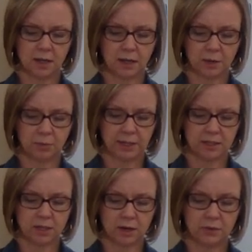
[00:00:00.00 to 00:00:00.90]
God bless
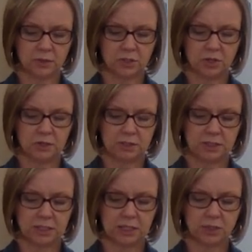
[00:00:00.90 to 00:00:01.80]
all the students and
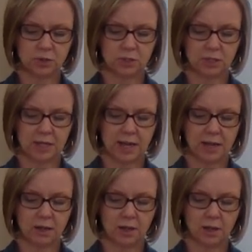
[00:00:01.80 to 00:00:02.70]
teachers
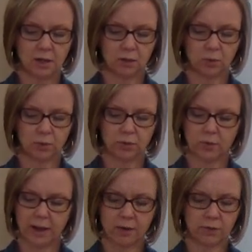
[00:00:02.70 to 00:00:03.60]
today, Lord,
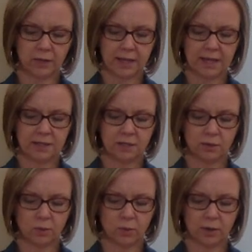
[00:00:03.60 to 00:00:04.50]
throughout the land,
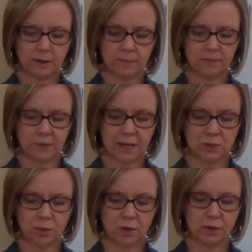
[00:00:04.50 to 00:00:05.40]
Lord, um, as
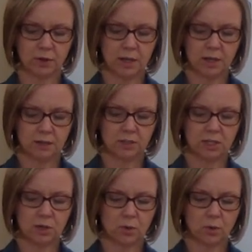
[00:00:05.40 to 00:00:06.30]
we're
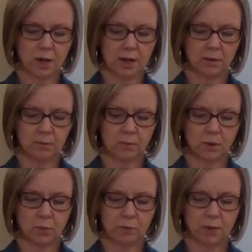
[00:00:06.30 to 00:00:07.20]
still um,
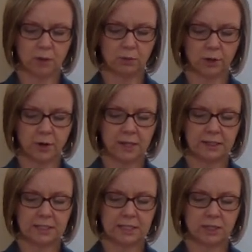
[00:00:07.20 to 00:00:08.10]
remote learning and
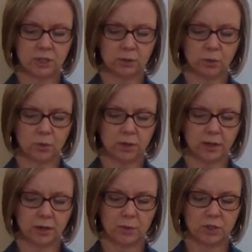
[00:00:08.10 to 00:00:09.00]
teaching, Lord.
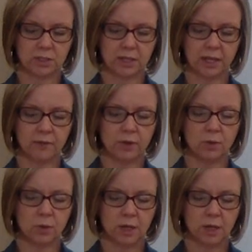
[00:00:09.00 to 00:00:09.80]
God, we just love you.